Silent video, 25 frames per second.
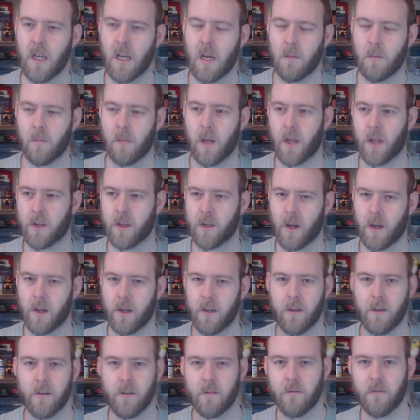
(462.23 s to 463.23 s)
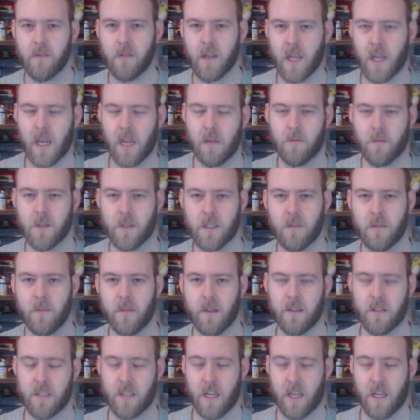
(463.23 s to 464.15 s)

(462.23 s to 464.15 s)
plod on and keep us amused,